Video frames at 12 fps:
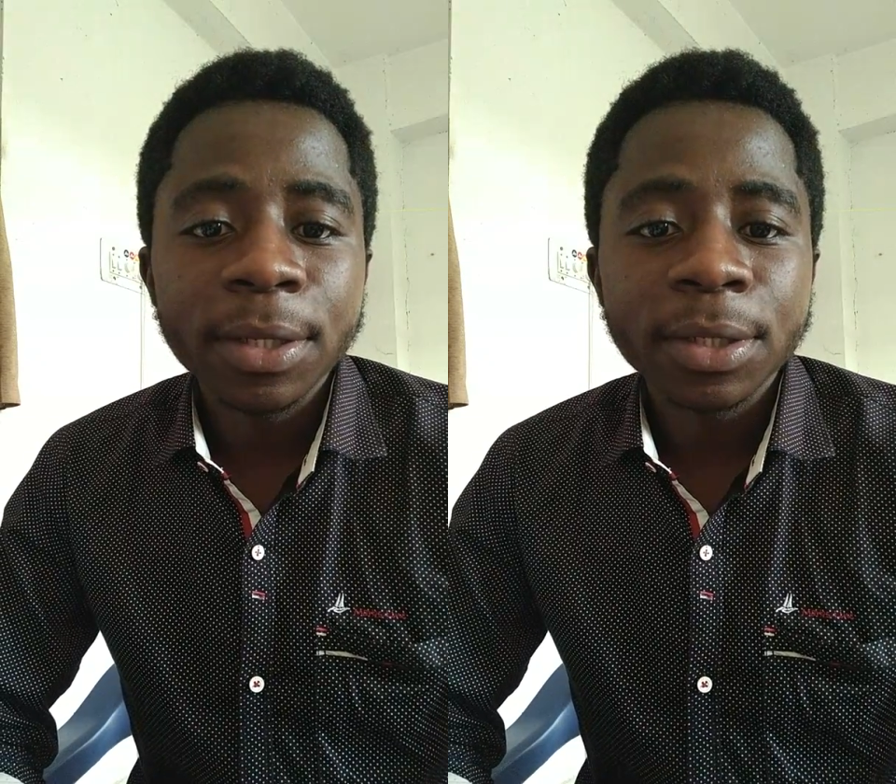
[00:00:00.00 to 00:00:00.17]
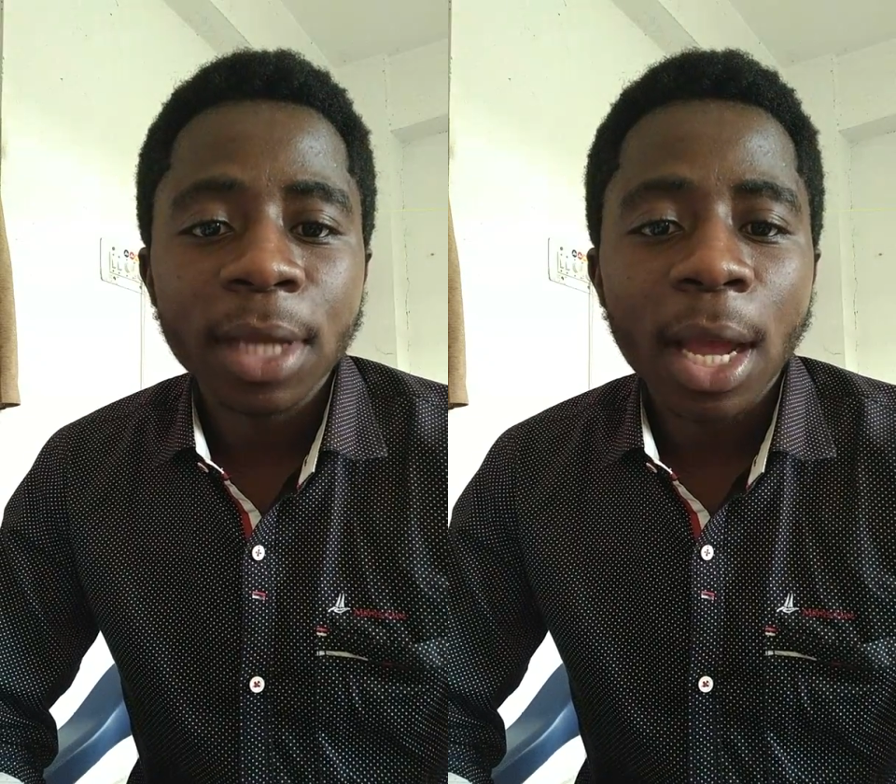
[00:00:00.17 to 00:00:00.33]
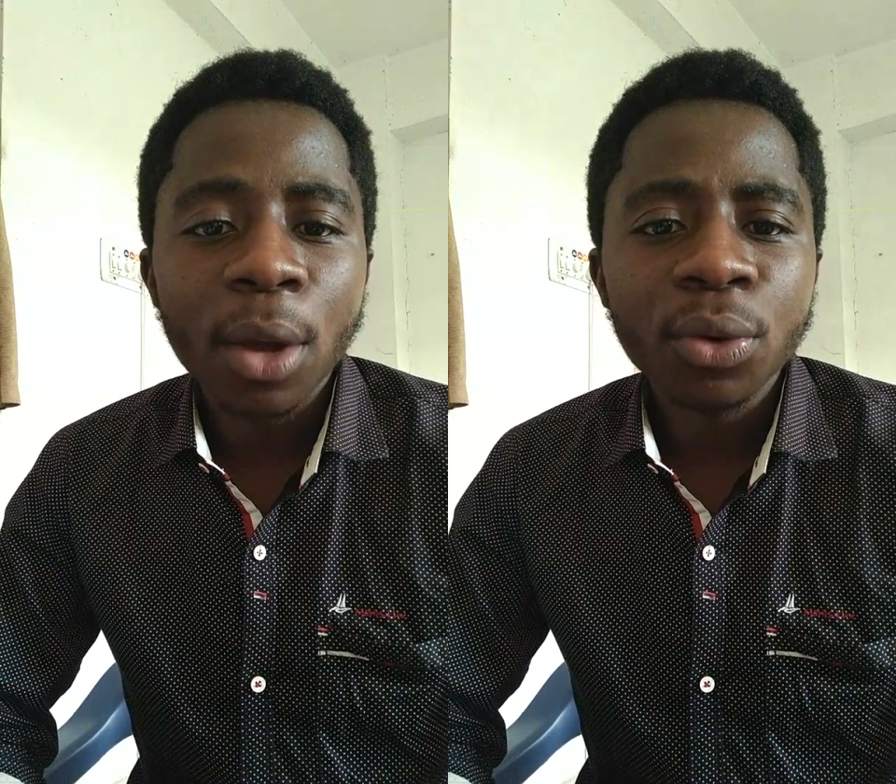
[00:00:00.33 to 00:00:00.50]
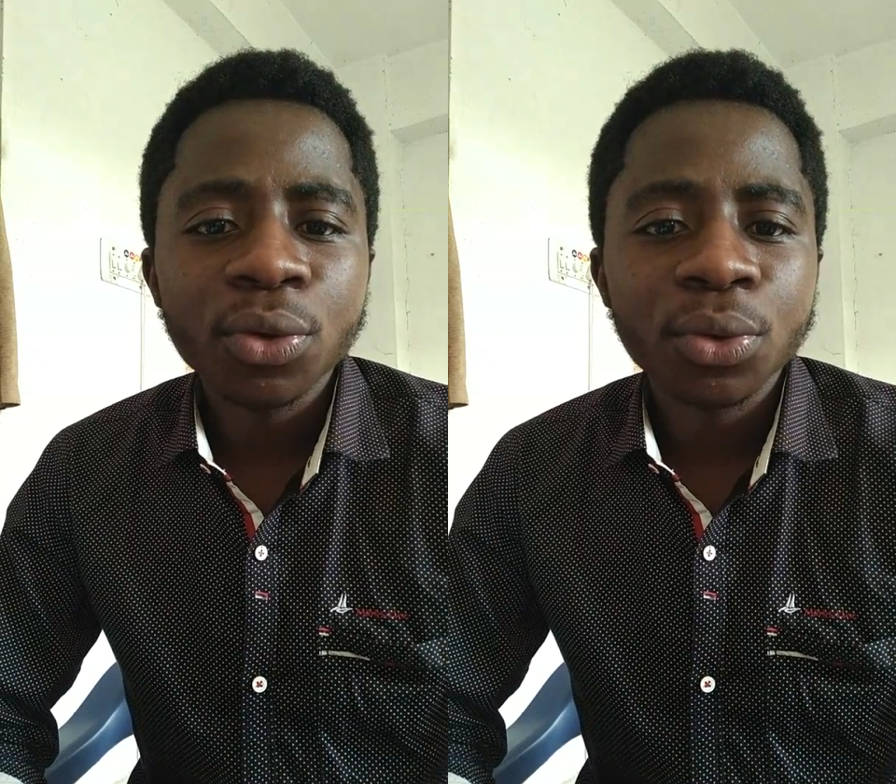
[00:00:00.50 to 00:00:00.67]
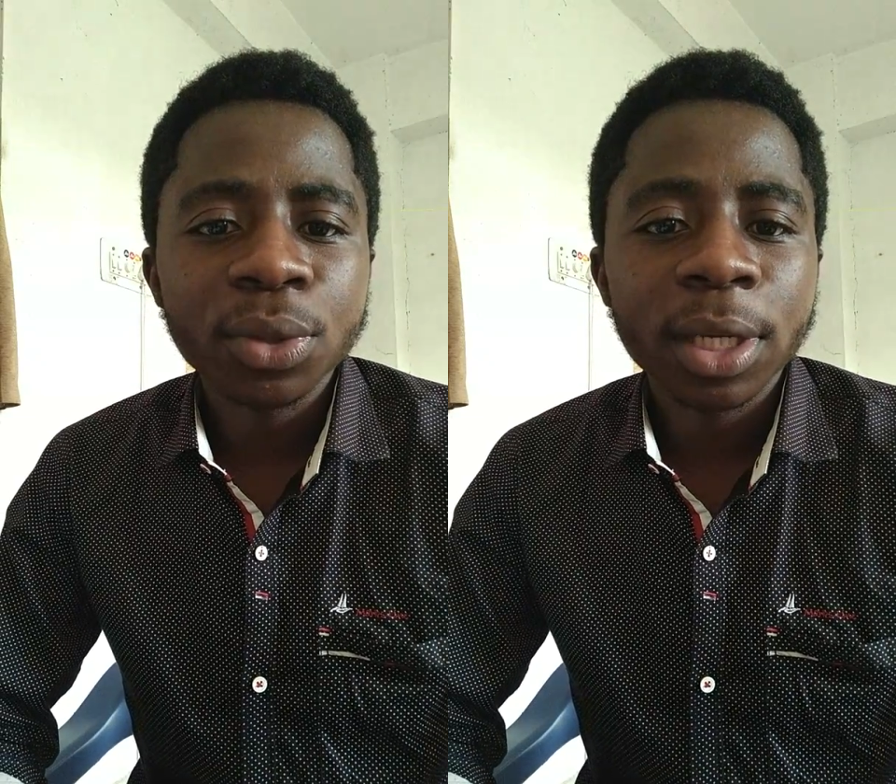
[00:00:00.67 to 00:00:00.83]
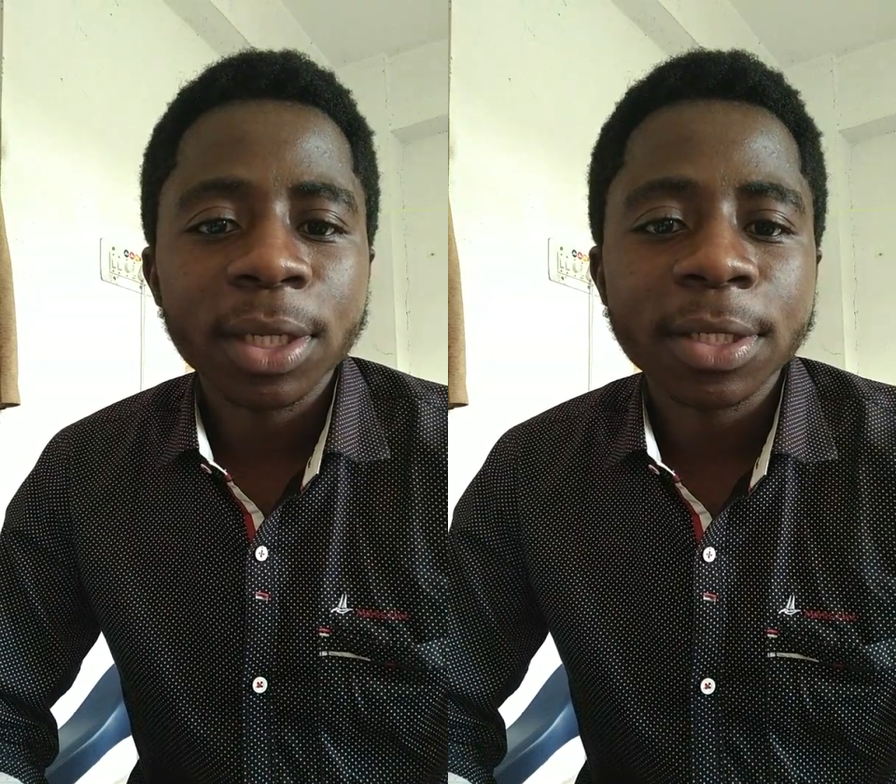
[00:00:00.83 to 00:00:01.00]
is I
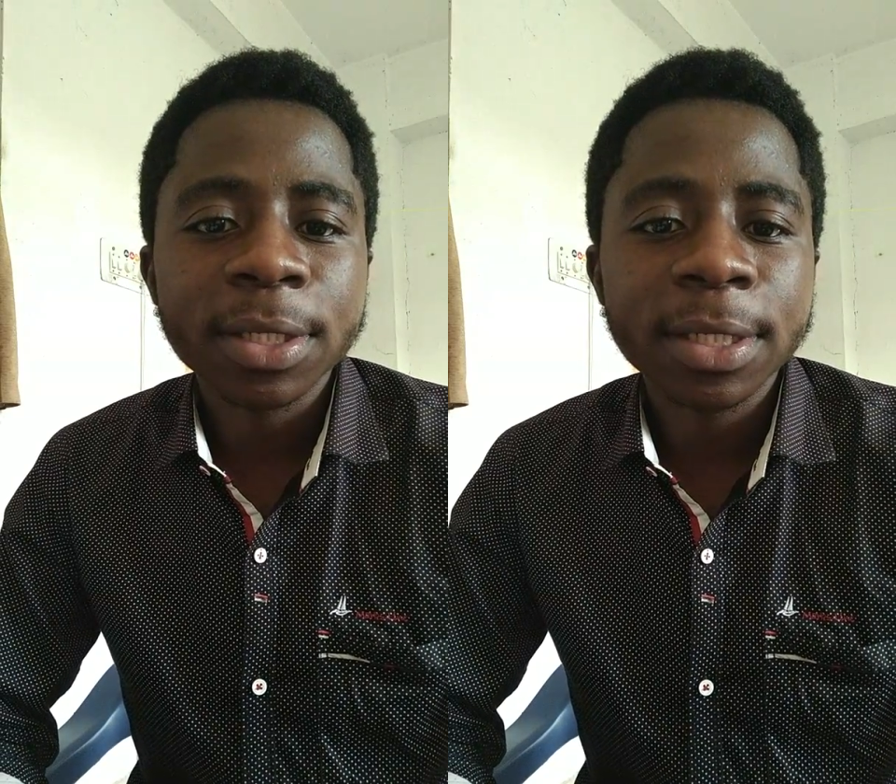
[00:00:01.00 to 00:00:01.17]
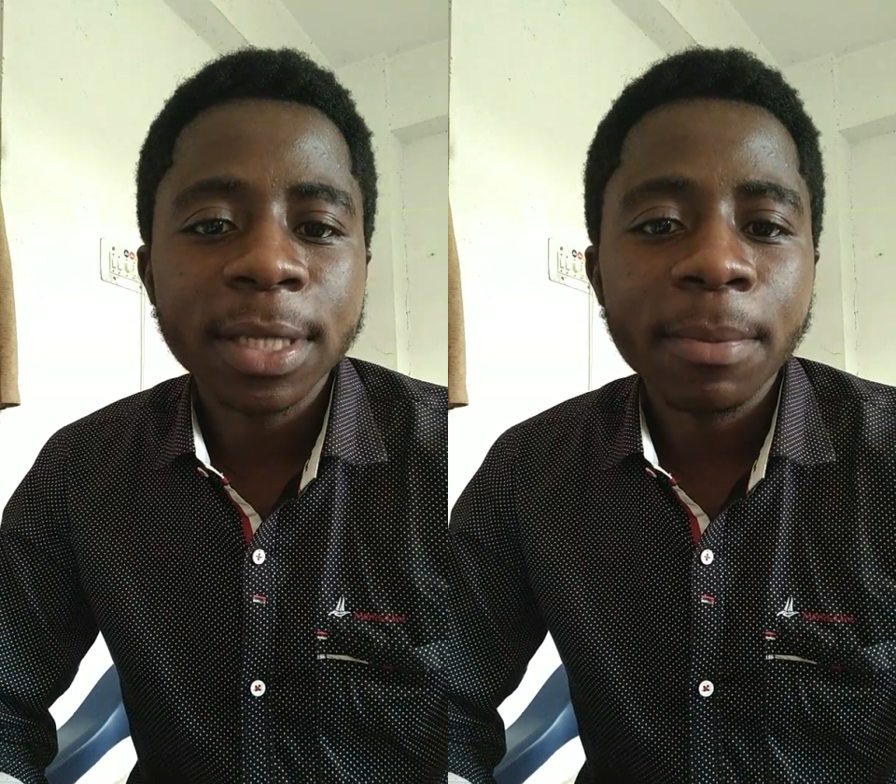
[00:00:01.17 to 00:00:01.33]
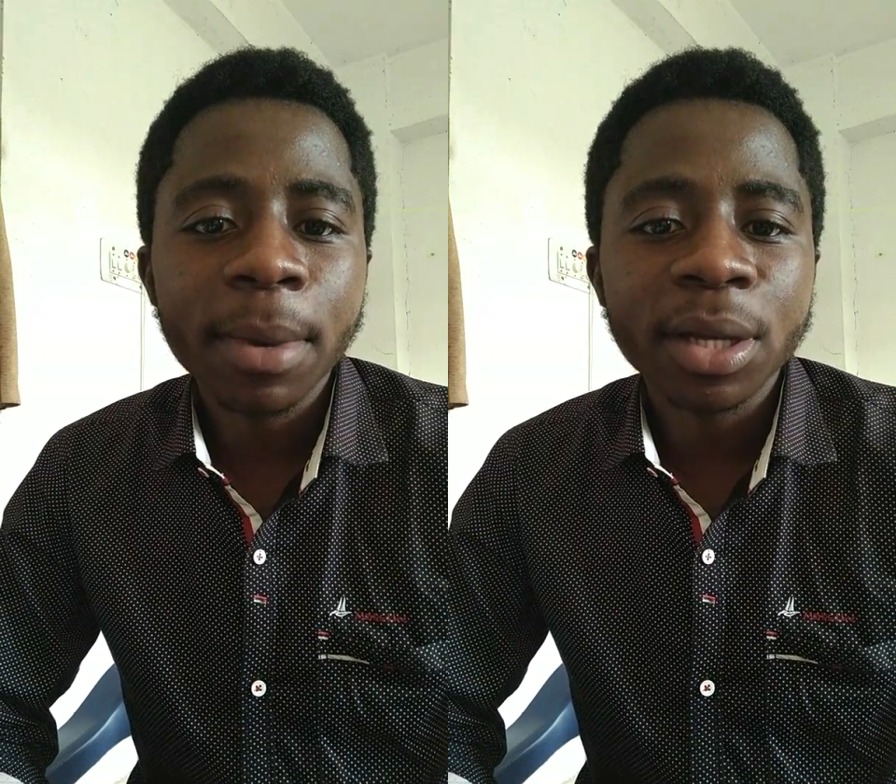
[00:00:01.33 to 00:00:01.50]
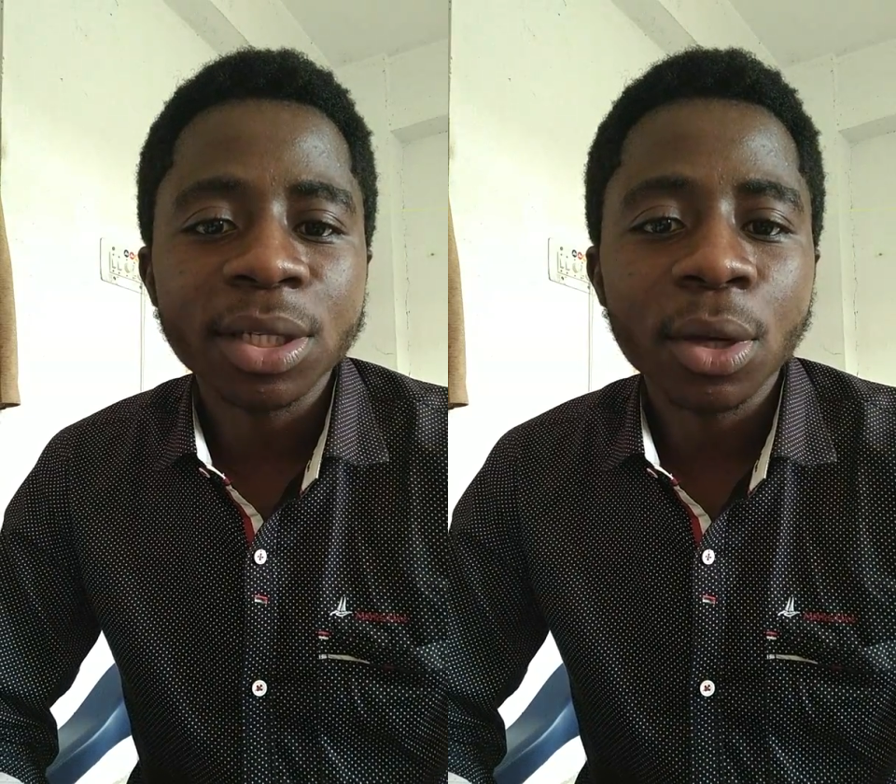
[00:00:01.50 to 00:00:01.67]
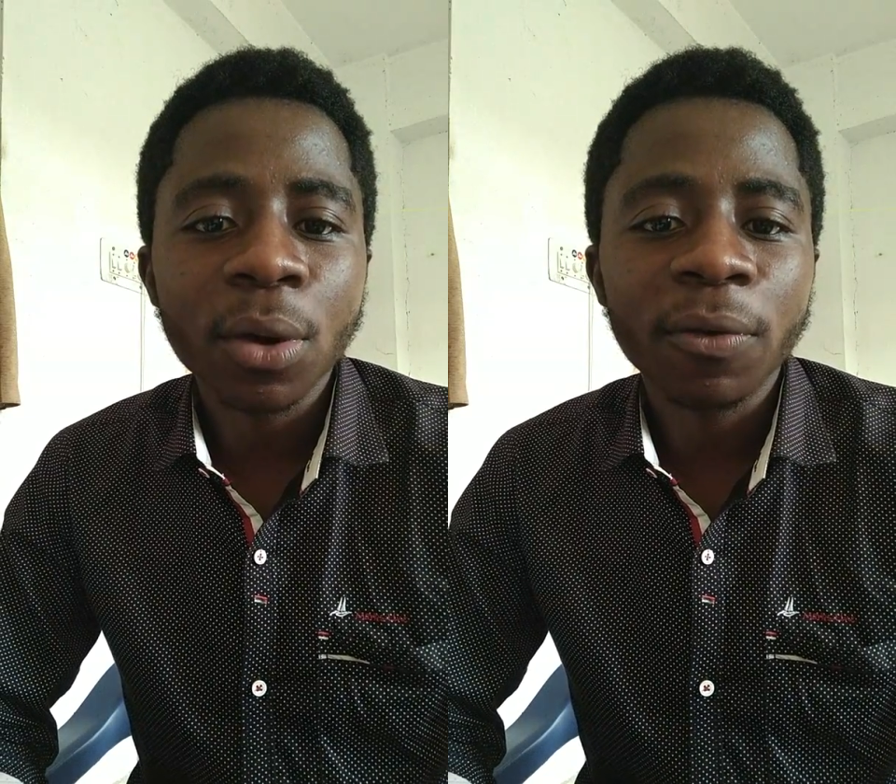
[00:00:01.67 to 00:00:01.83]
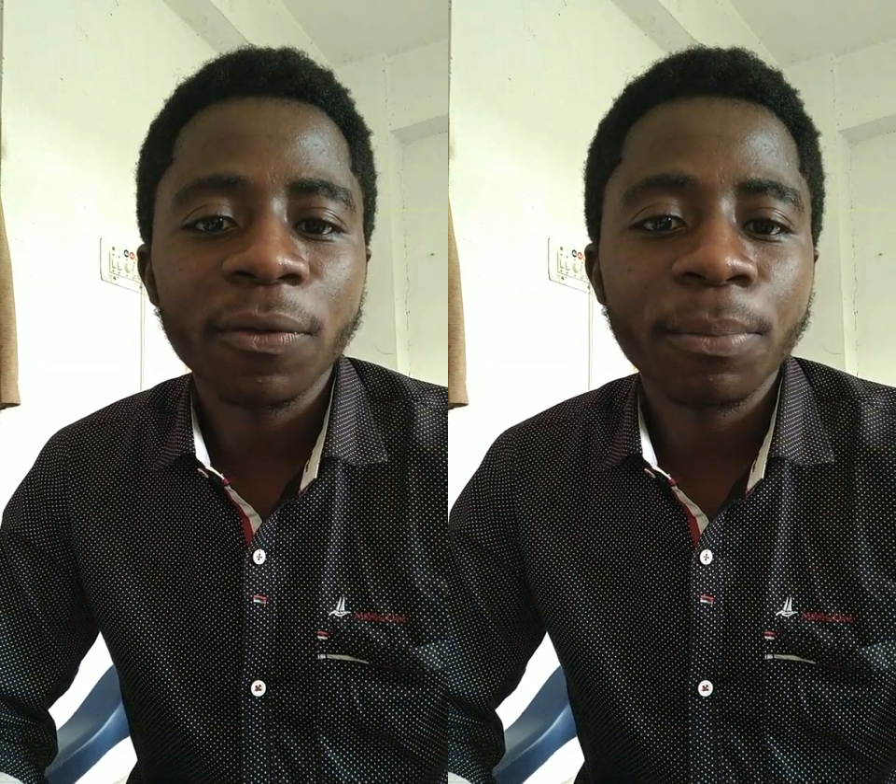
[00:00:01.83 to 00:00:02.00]
also just see
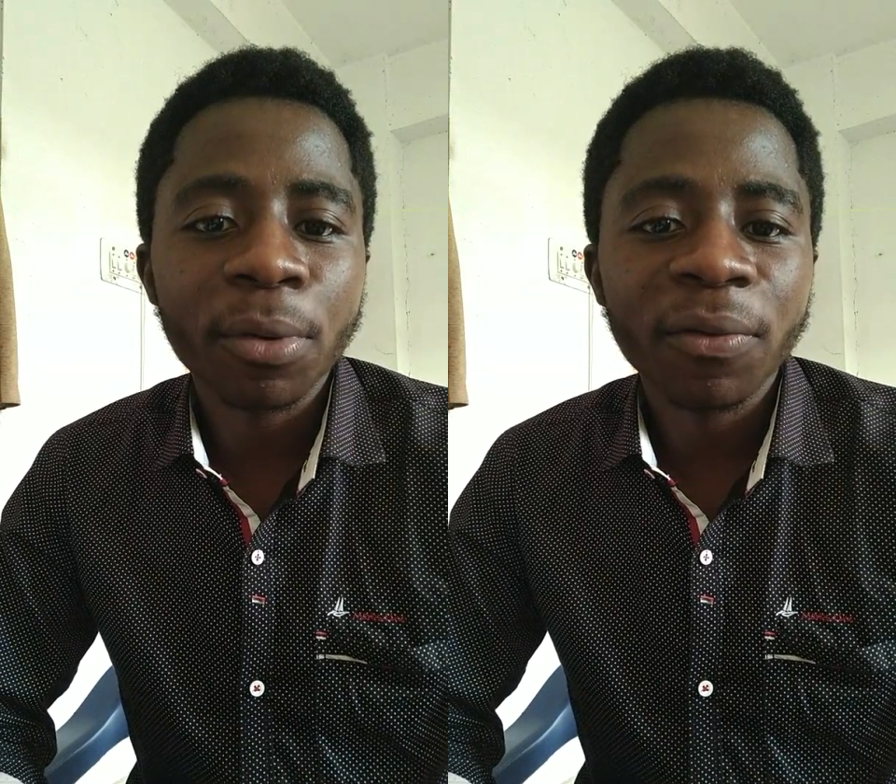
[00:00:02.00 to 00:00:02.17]
myself